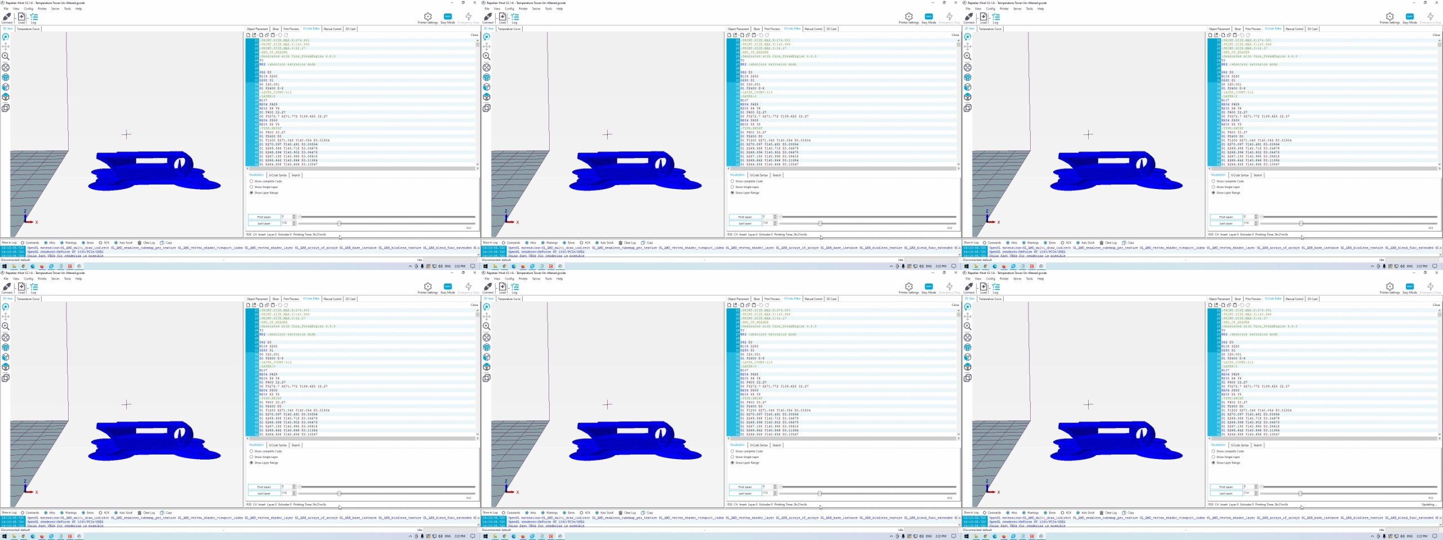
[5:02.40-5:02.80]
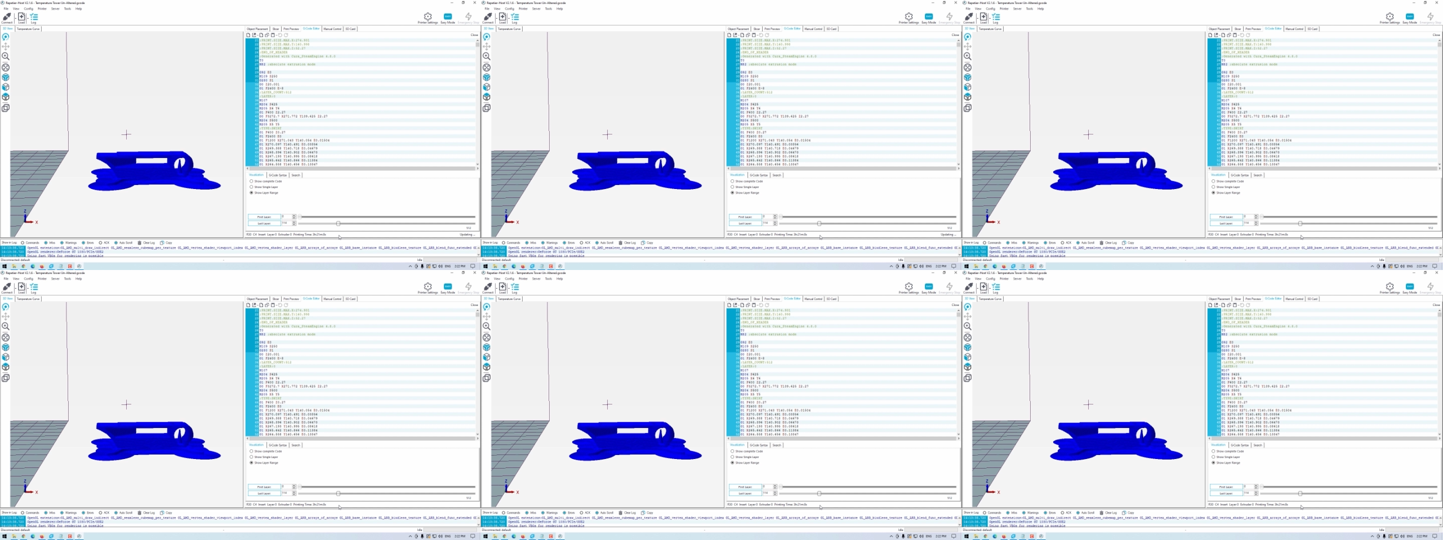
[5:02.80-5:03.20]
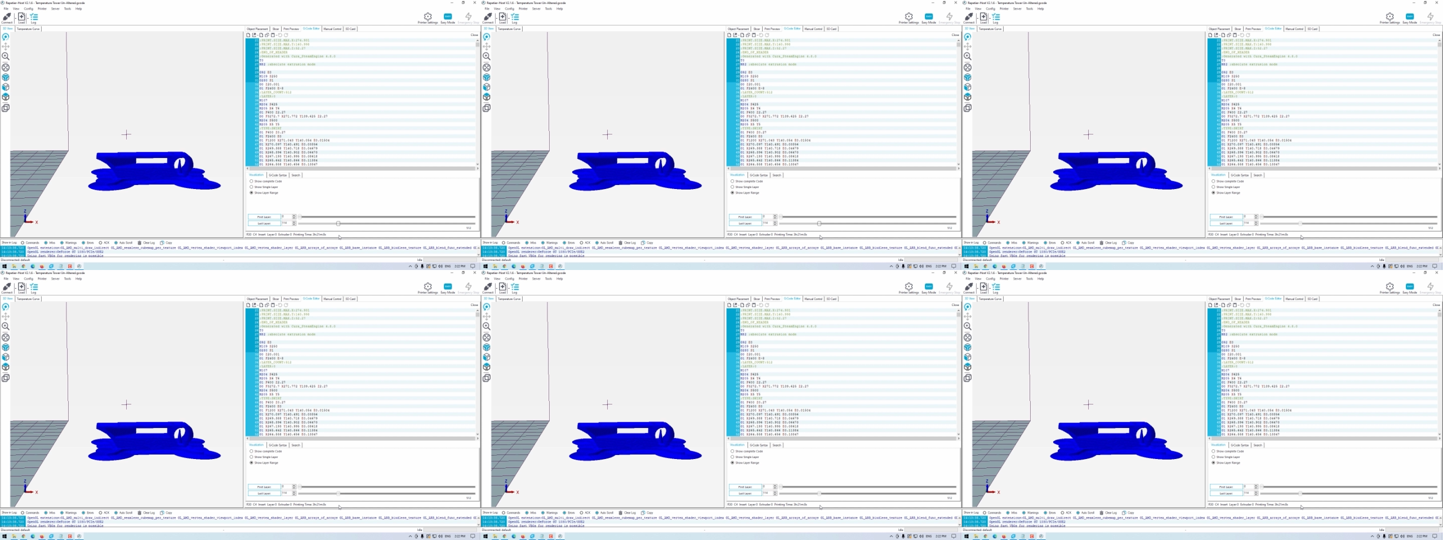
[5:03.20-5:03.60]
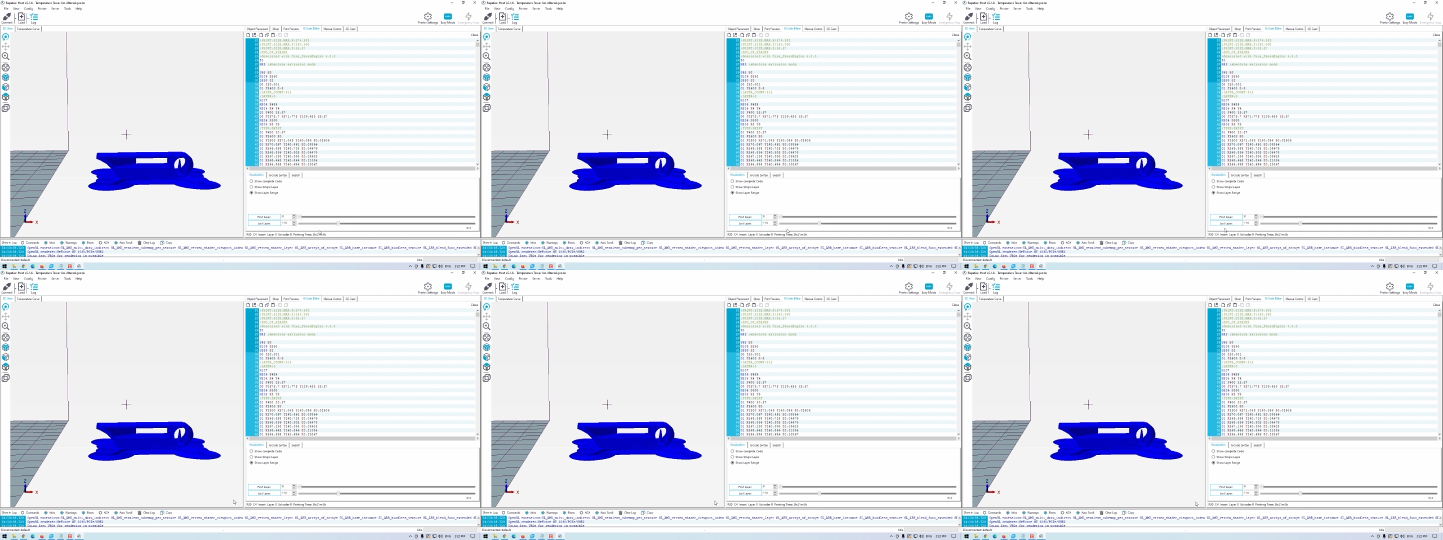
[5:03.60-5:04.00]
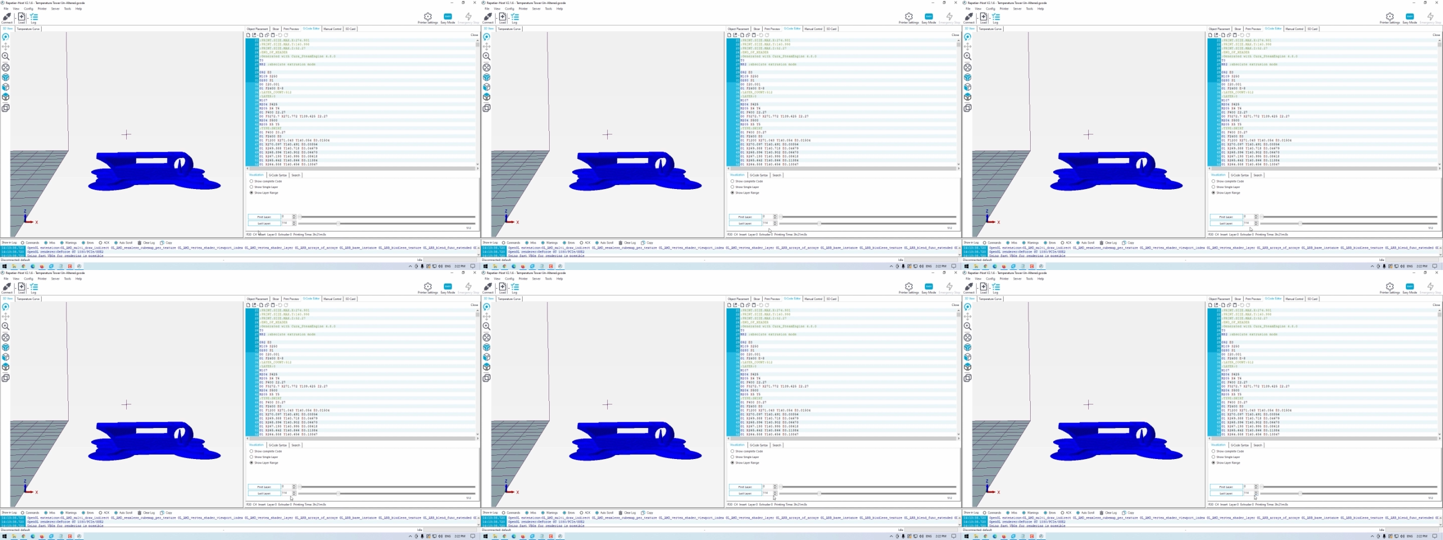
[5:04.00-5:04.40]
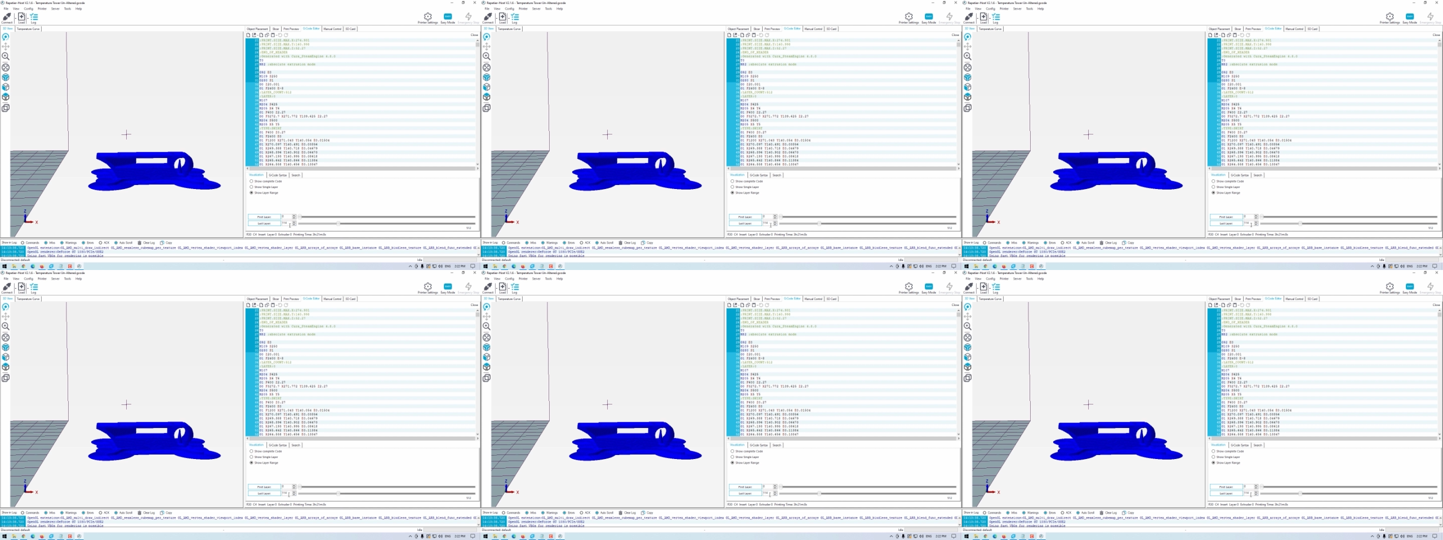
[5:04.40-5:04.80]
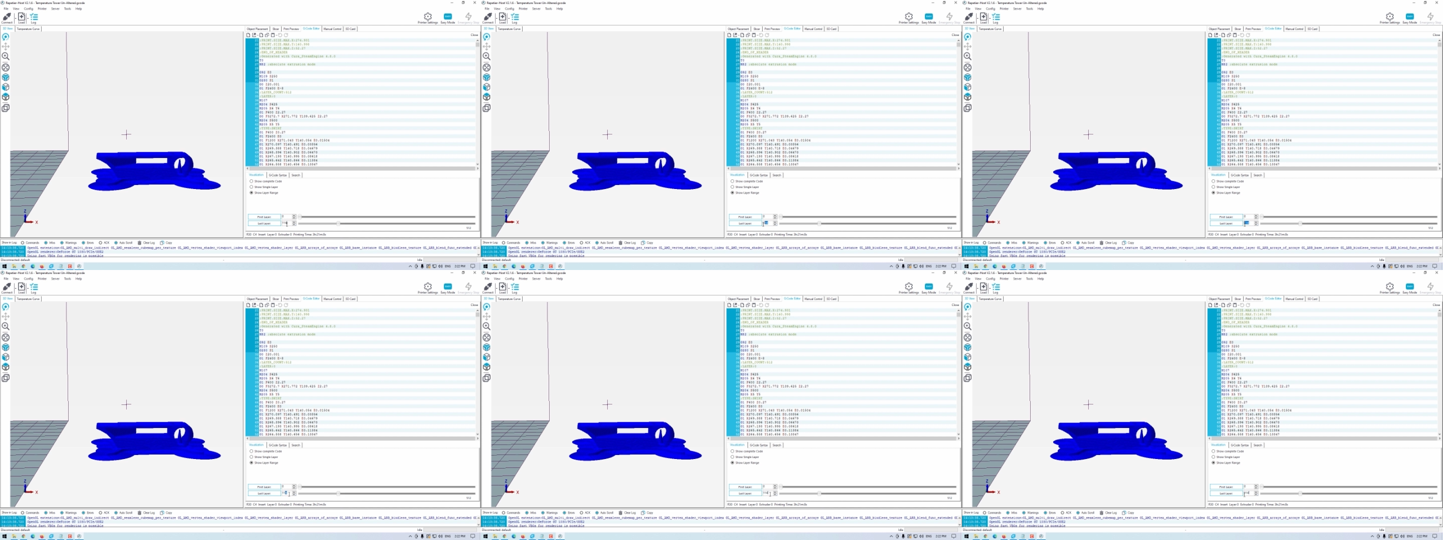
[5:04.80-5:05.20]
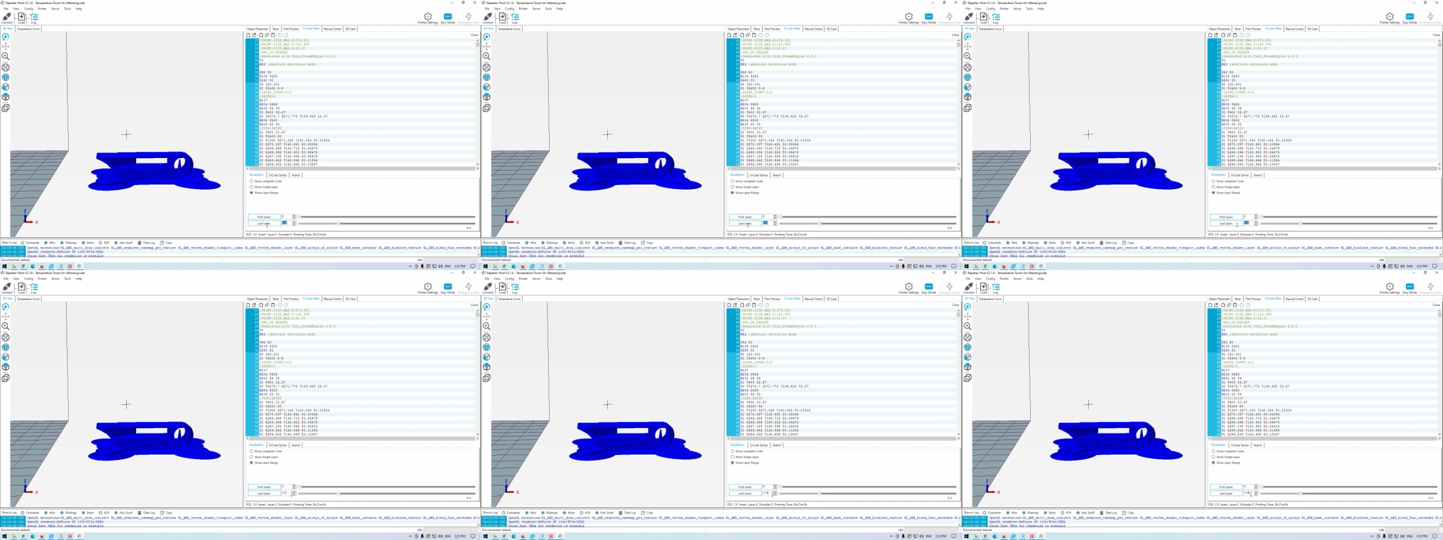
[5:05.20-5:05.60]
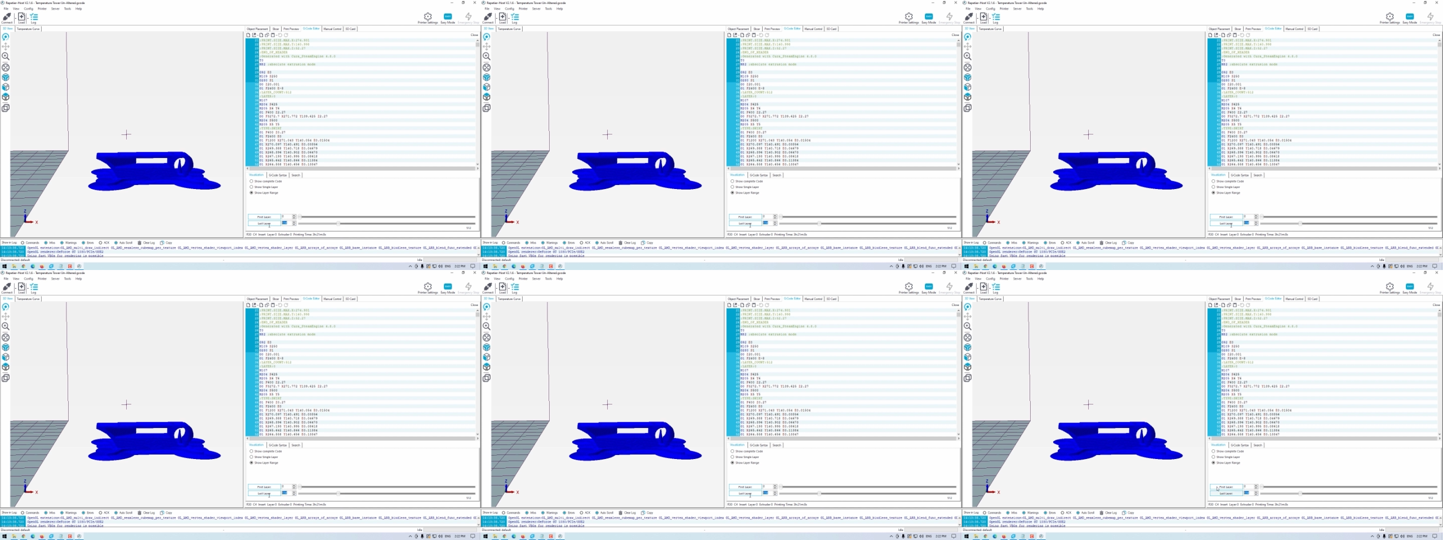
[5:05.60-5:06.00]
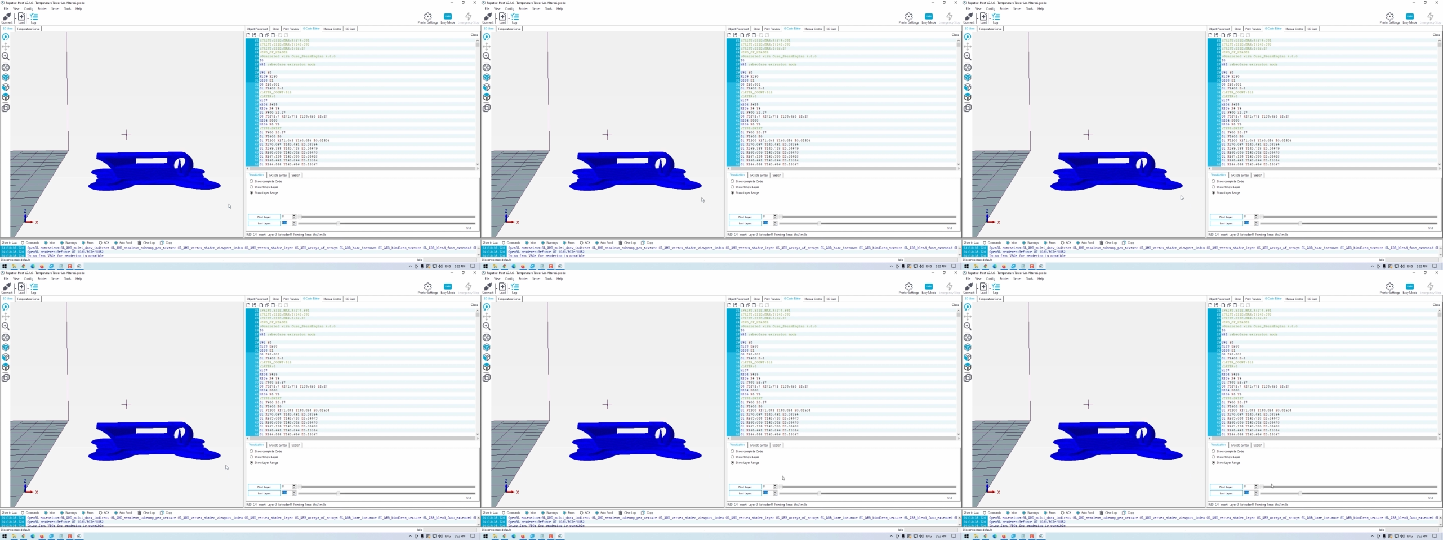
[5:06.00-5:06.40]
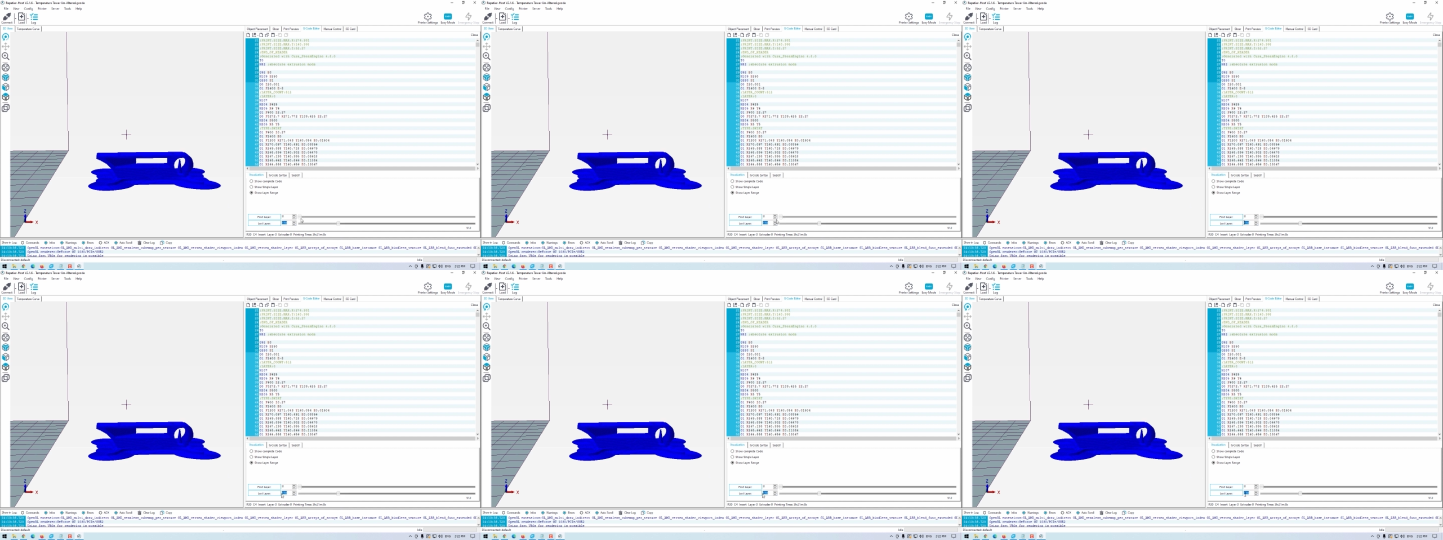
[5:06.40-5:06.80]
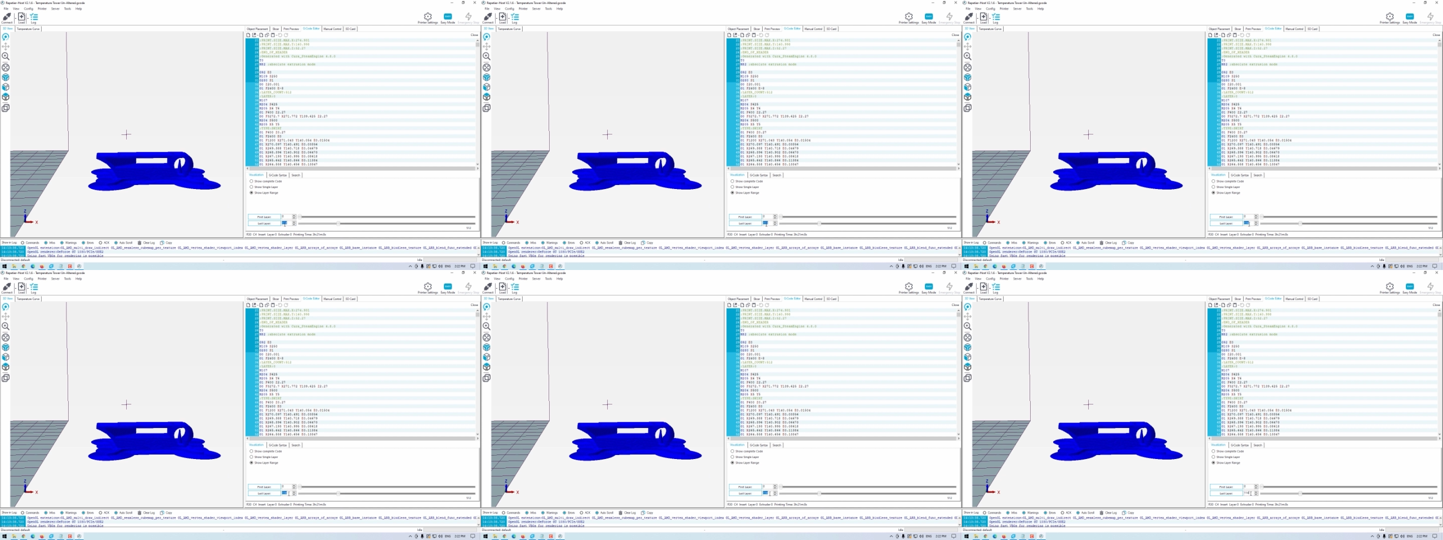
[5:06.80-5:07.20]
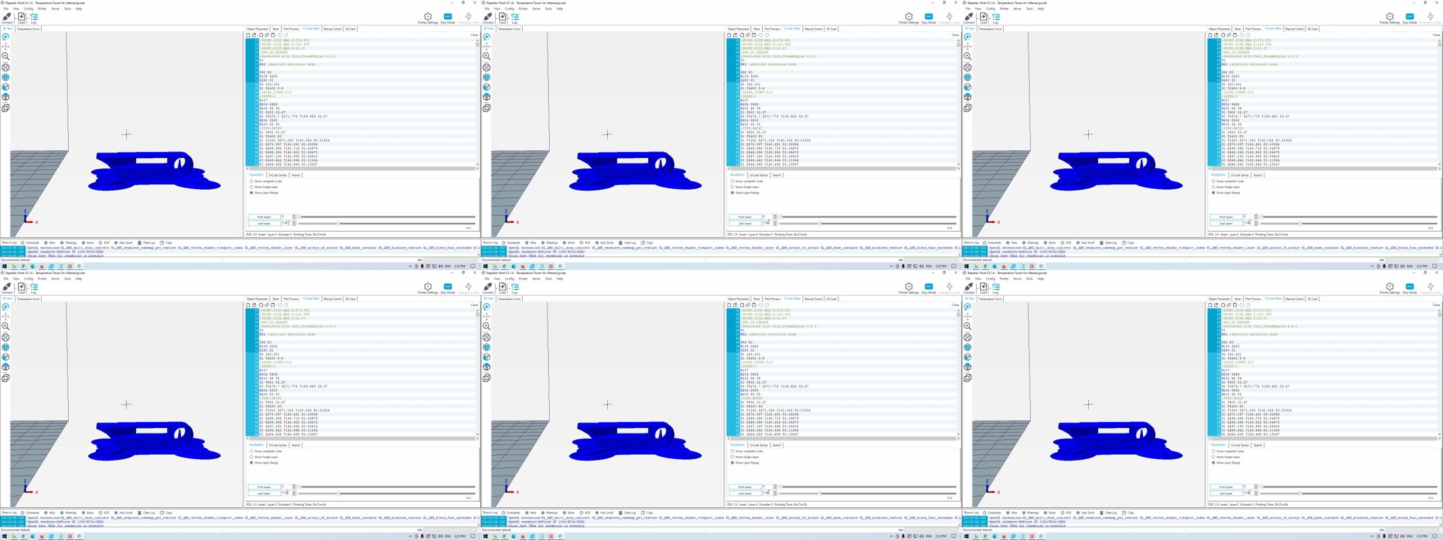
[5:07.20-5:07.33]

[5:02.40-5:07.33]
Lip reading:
No face is visible, so there are no lips to read.